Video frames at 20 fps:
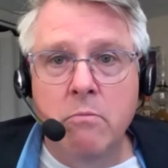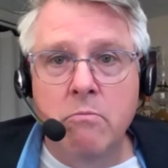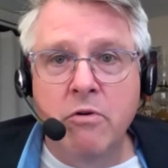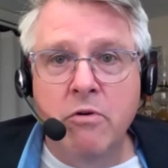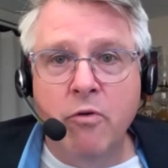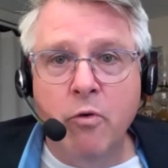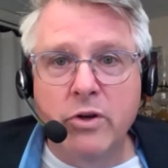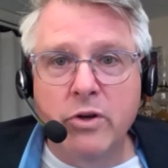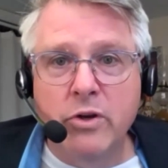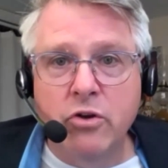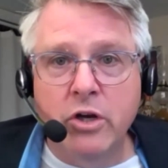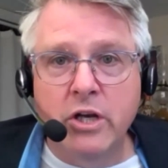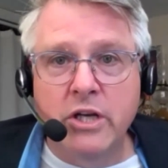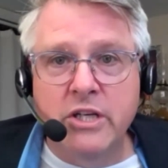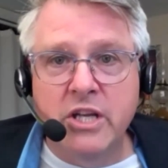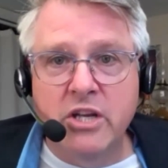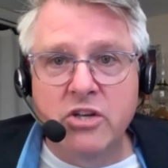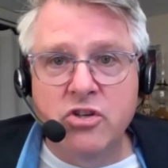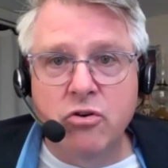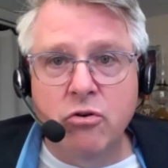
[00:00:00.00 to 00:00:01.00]
before we took it
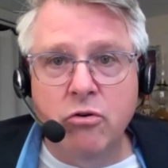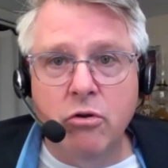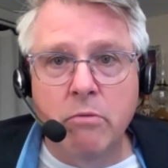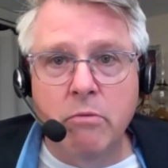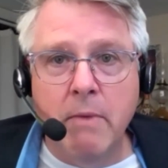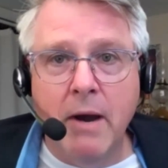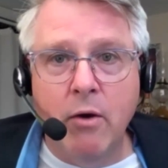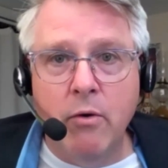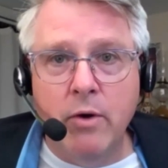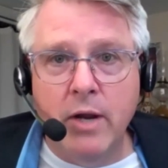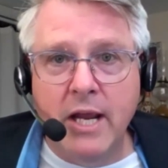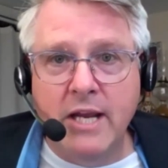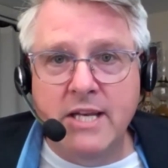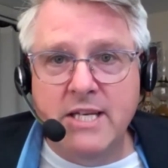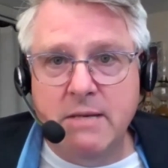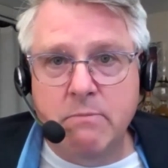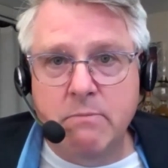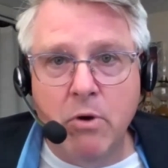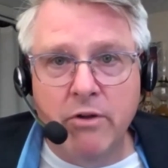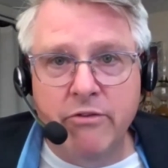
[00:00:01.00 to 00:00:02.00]
digital about
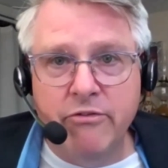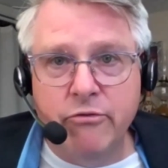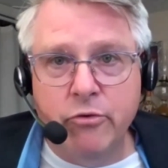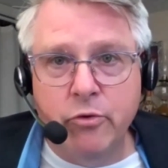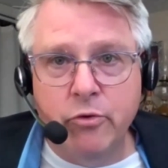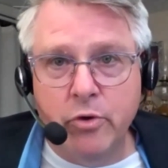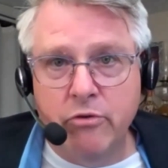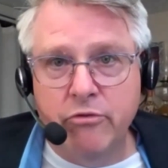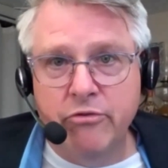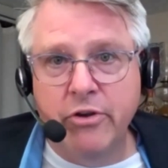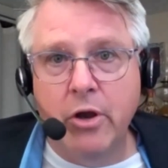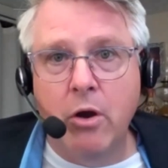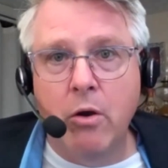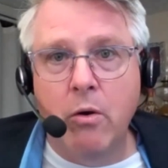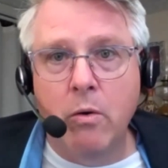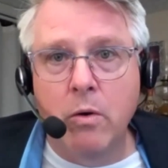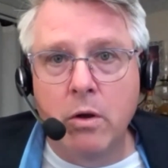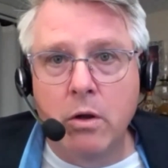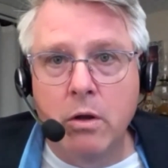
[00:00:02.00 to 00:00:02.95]
18 months or 2 years ago.